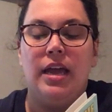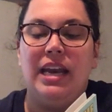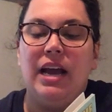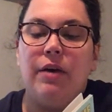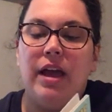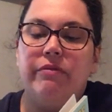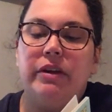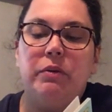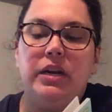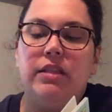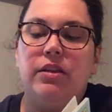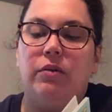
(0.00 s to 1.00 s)
Now
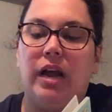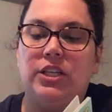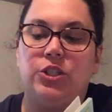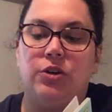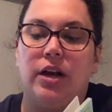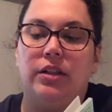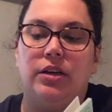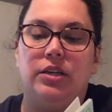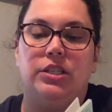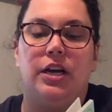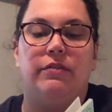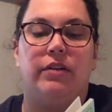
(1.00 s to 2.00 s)
everyone in the restaurant
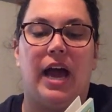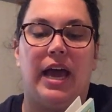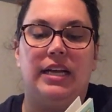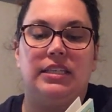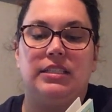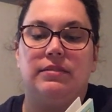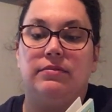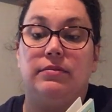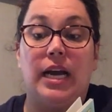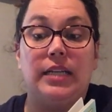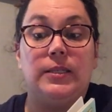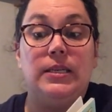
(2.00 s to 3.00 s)
looked over at us.
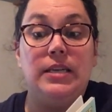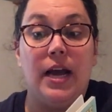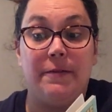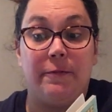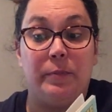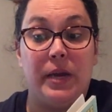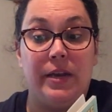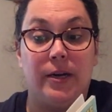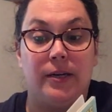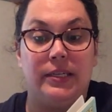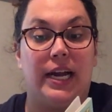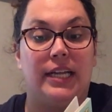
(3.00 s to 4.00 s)
That's enough,
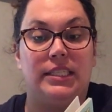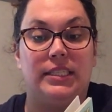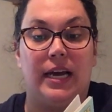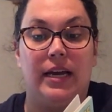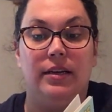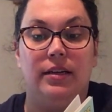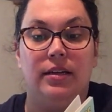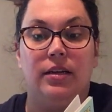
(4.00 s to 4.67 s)
Peter, Dad said.